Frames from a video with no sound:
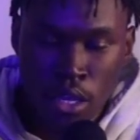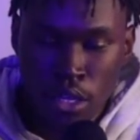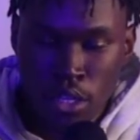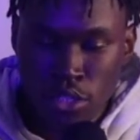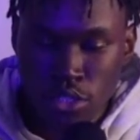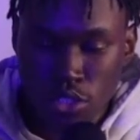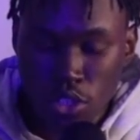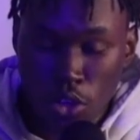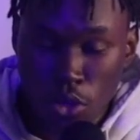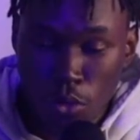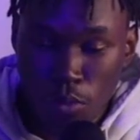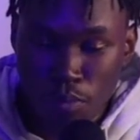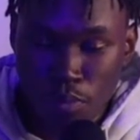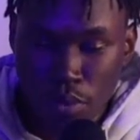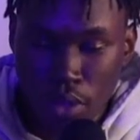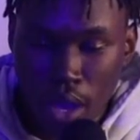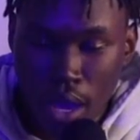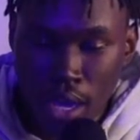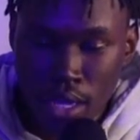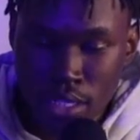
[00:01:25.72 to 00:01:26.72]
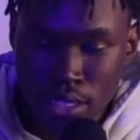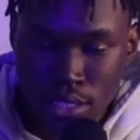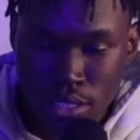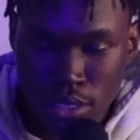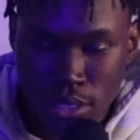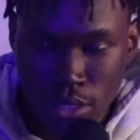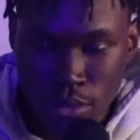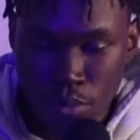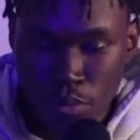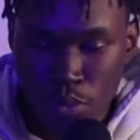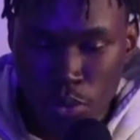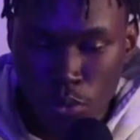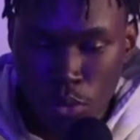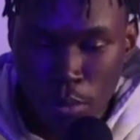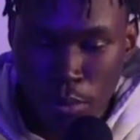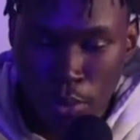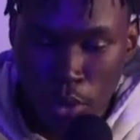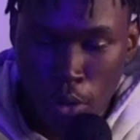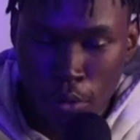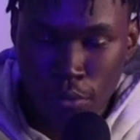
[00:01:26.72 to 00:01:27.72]
So honestly, we
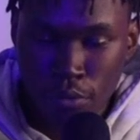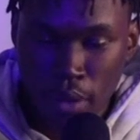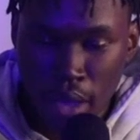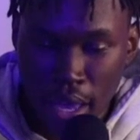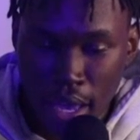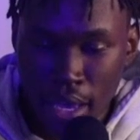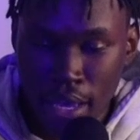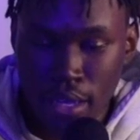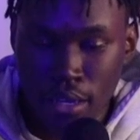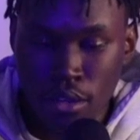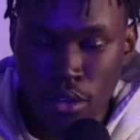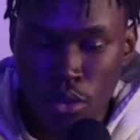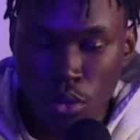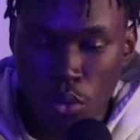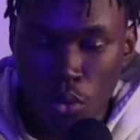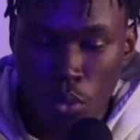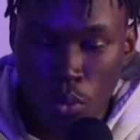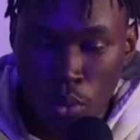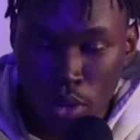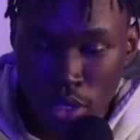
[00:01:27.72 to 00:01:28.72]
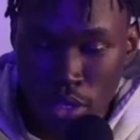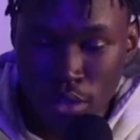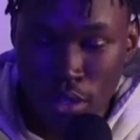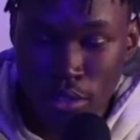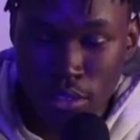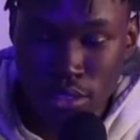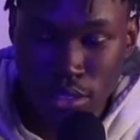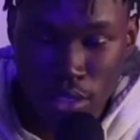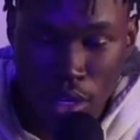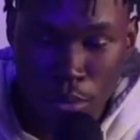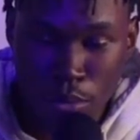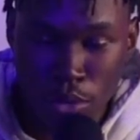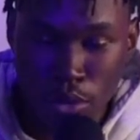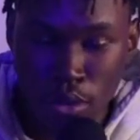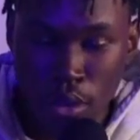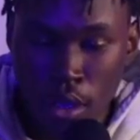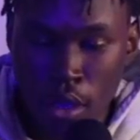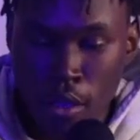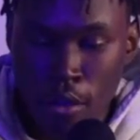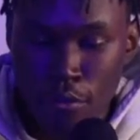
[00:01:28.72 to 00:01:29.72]
both had one another's number
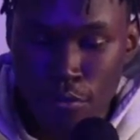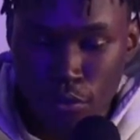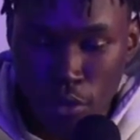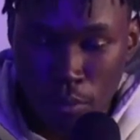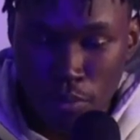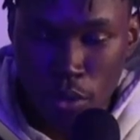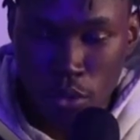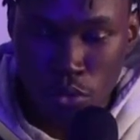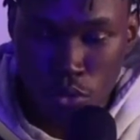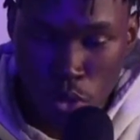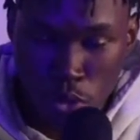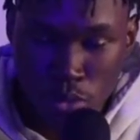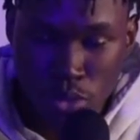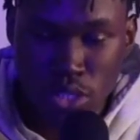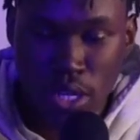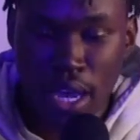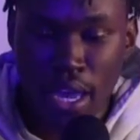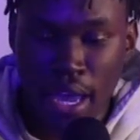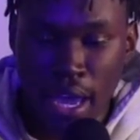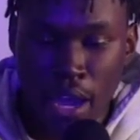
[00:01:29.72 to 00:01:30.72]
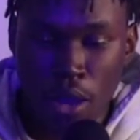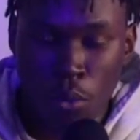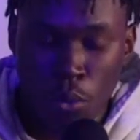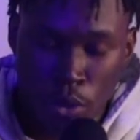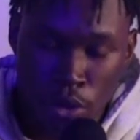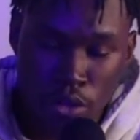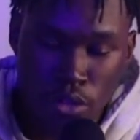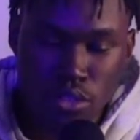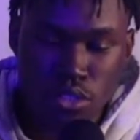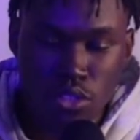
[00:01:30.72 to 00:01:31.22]
from the group chat at work.